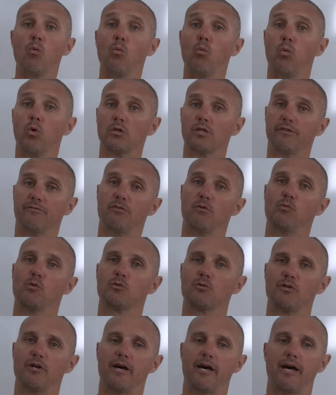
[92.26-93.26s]
What if you
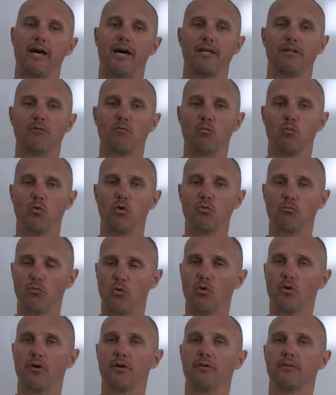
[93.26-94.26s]
want to add one
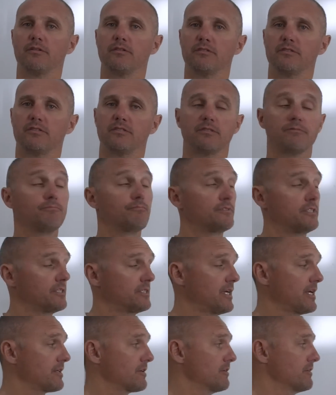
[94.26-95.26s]
more
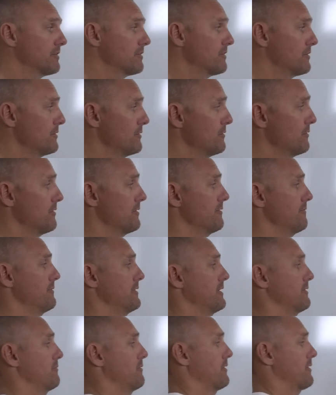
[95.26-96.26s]
detector to your
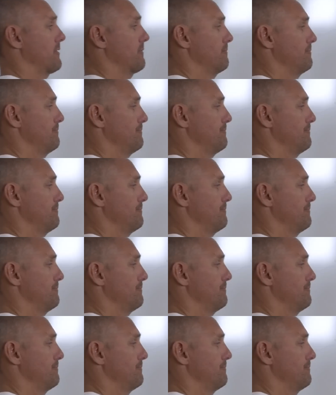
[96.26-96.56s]
network?